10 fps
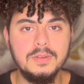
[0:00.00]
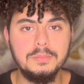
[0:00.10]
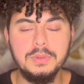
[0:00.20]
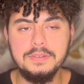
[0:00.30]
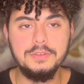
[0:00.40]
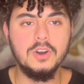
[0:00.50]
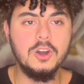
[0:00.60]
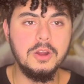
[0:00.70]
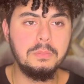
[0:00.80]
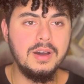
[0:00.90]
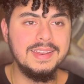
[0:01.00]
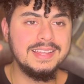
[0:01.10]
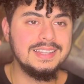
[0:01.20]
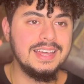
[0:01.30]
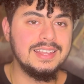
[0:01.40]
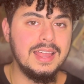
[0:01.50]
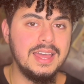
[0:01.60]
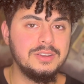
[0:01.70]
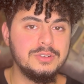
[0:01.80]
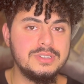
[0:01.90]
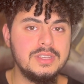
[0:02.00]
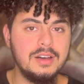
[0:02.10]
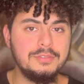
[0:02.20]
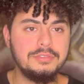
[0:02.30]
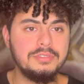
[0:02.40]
But if you harmonically align yourself